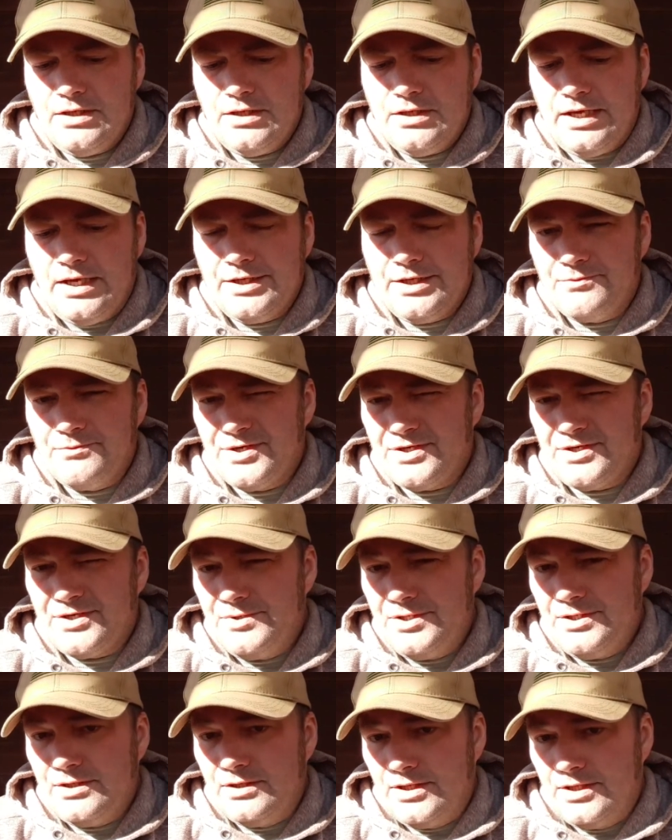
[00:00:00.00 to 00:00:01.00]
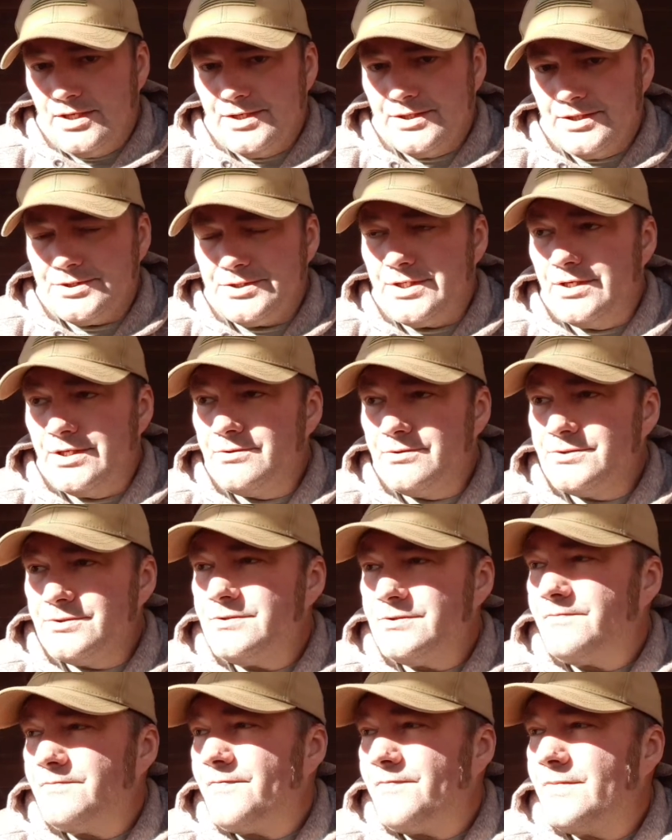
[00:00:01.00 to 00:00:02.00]
I get recommended a lot of
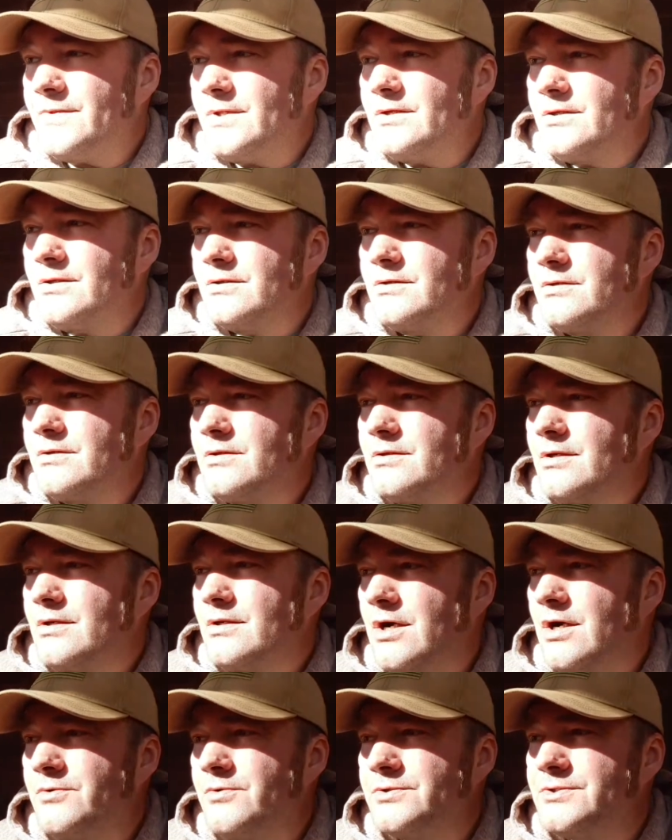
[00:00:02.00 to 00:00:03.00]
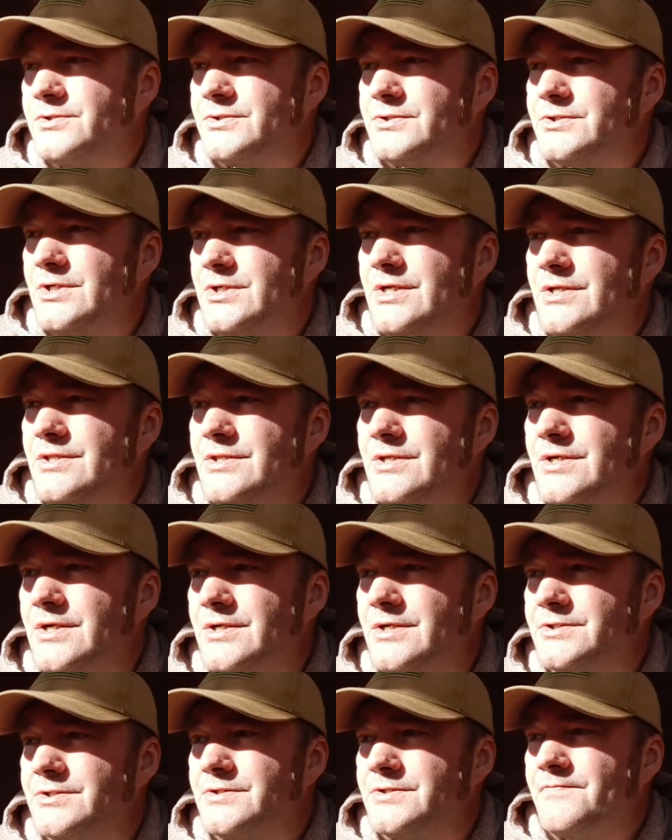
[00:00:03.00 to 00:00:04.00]
channels. I want to say
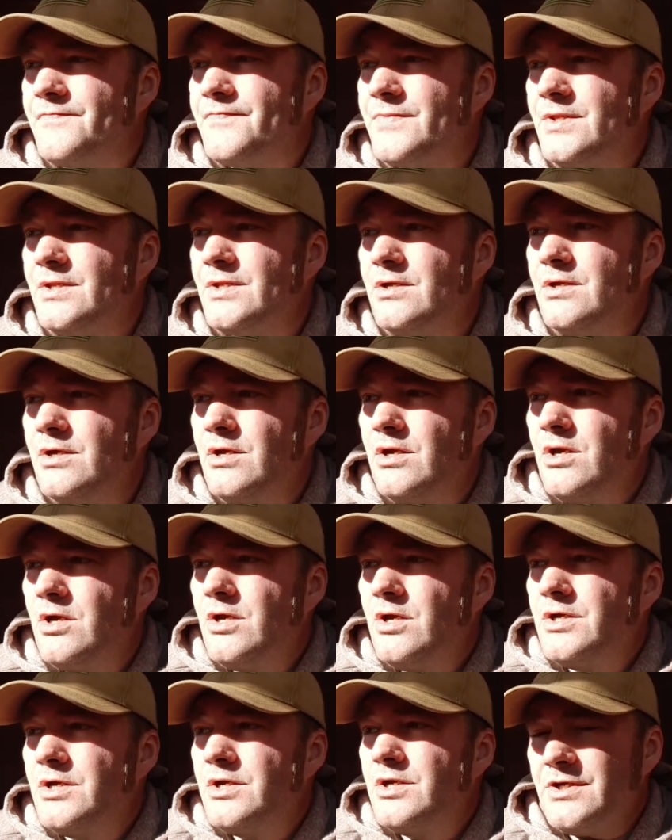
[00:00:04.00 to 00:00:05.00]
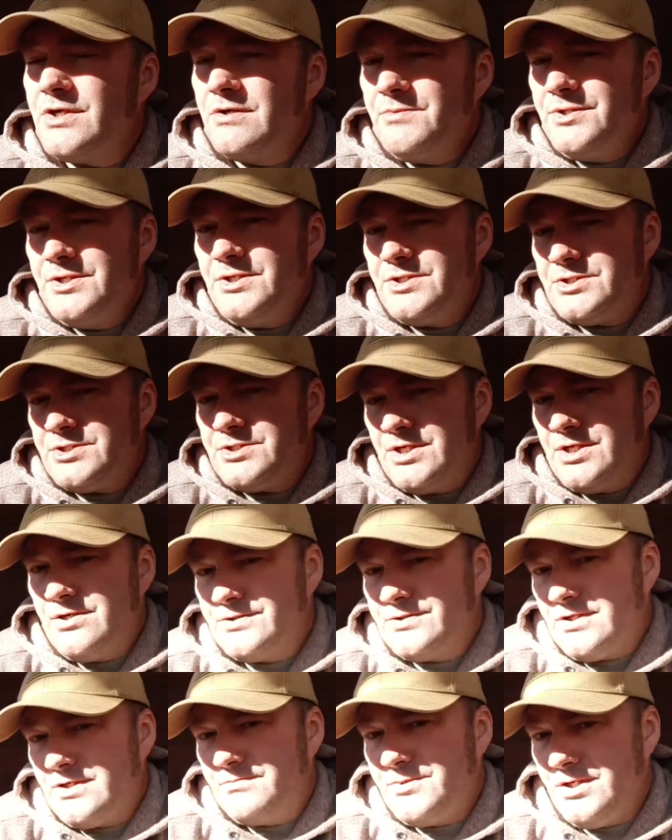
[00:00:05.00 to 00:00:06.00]
this. Some of these
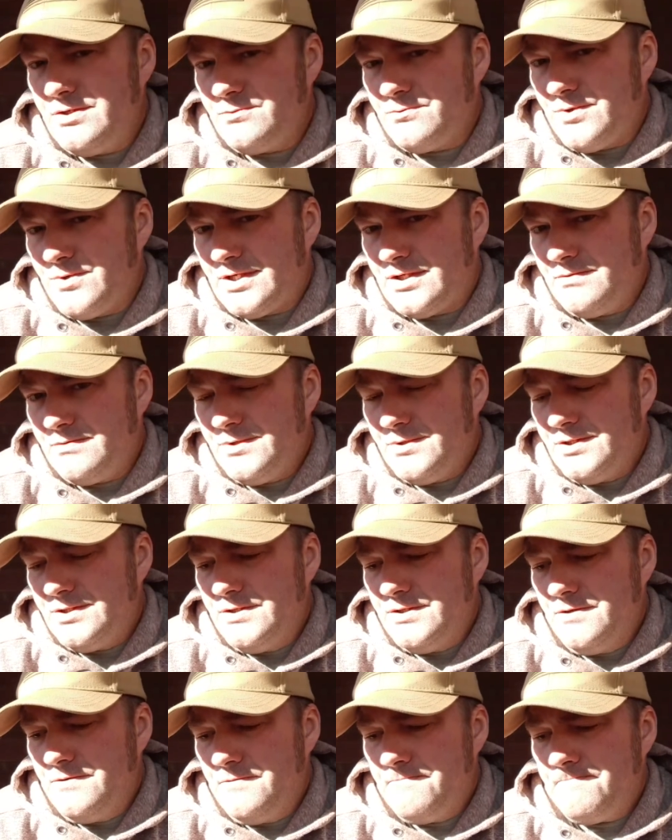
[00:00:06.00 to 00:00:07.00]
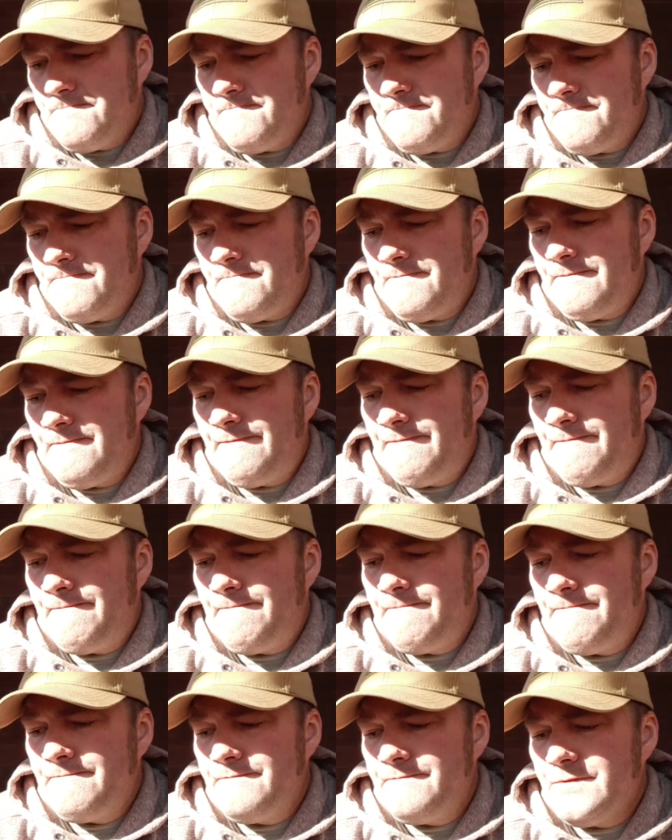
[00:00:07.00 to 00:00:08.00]
channels I'm getting recommended,
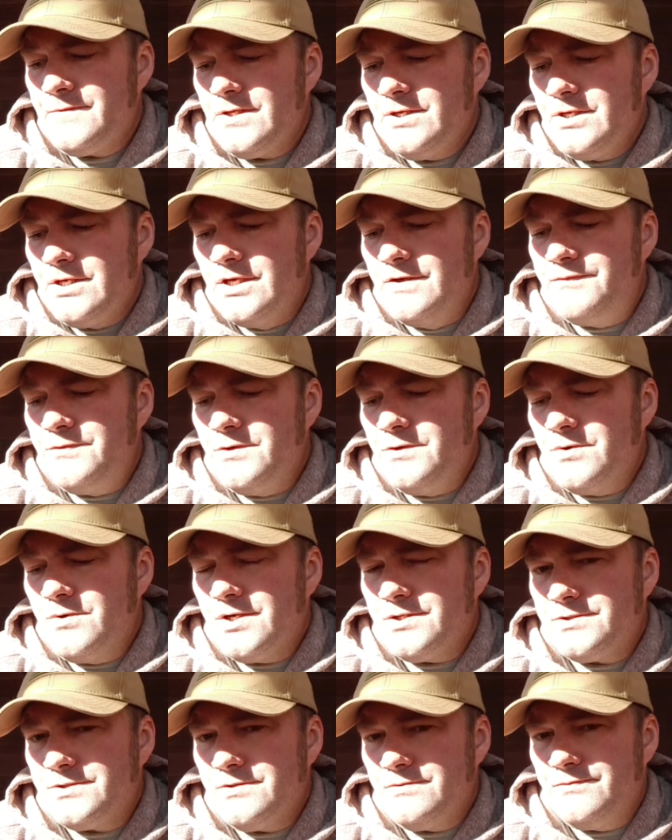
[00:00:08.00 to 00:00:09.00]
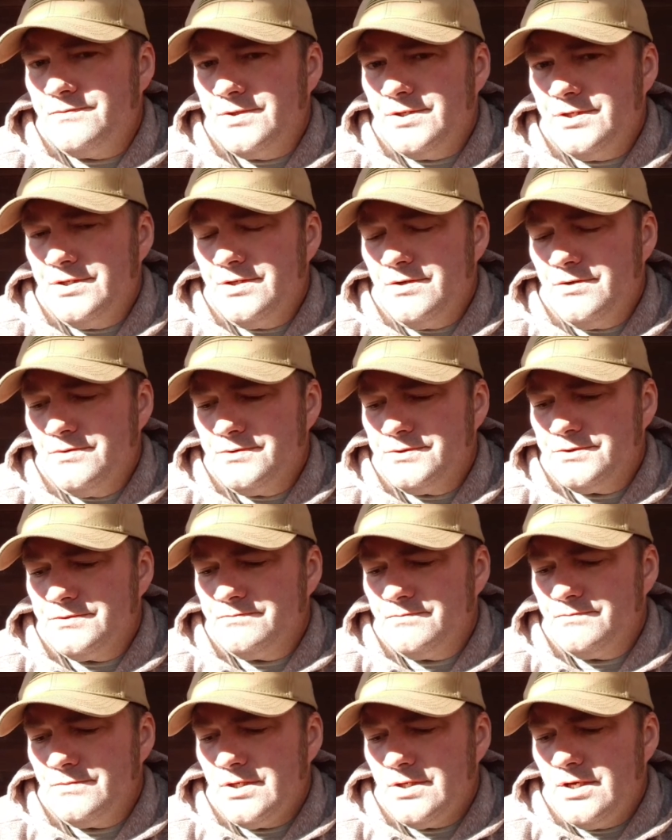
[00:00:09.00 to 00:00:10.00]
if you watch their videos,
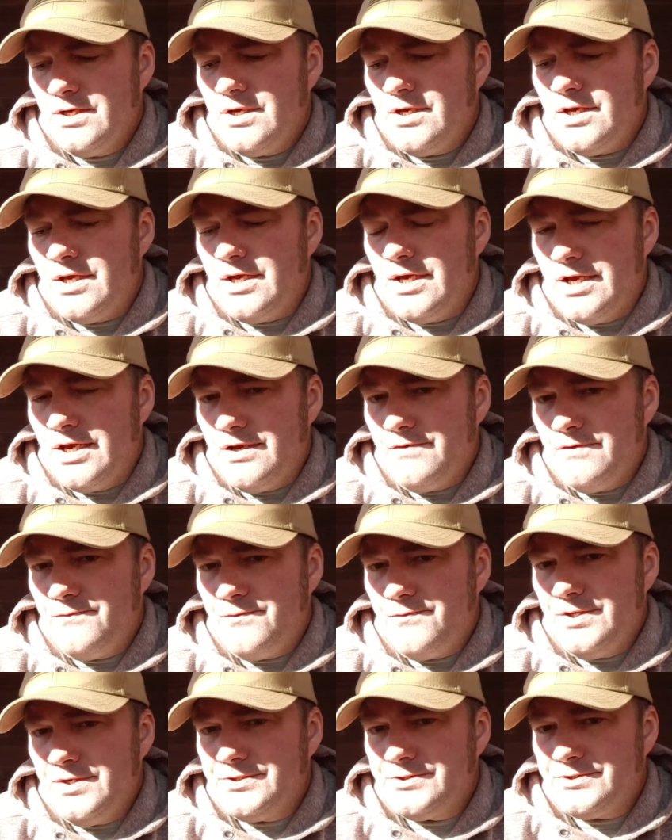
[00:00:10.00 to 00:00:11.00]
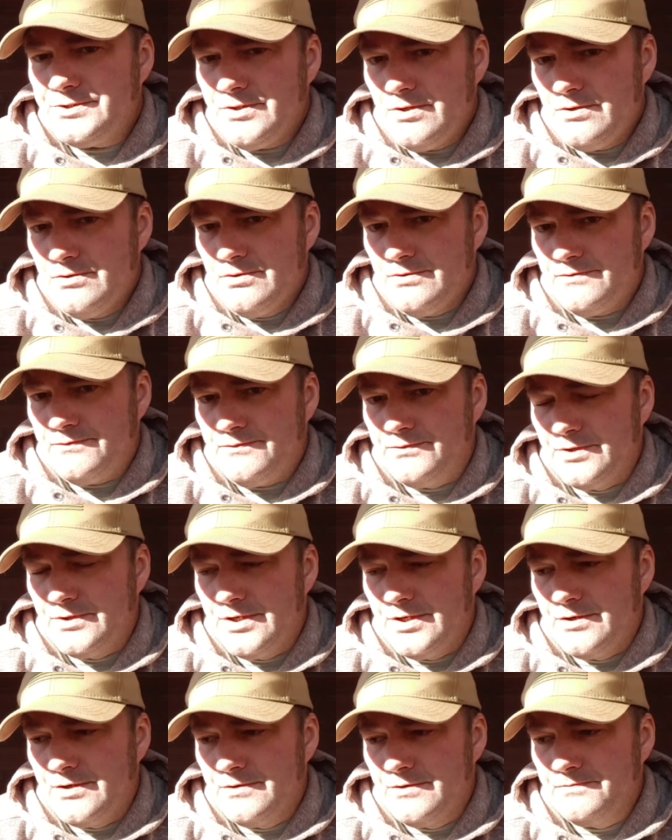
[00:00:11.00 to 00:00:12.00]
every solar
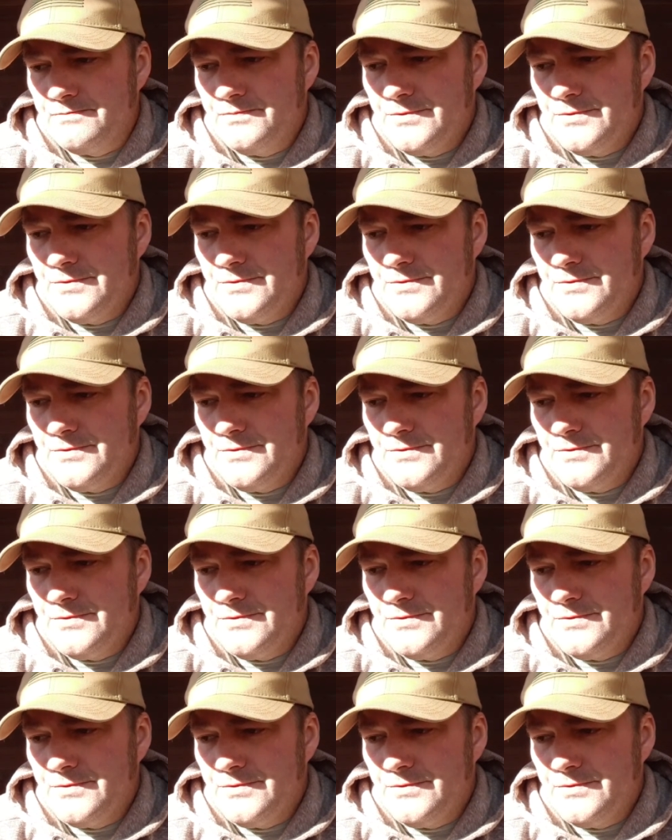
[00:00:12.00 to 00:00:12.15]
flare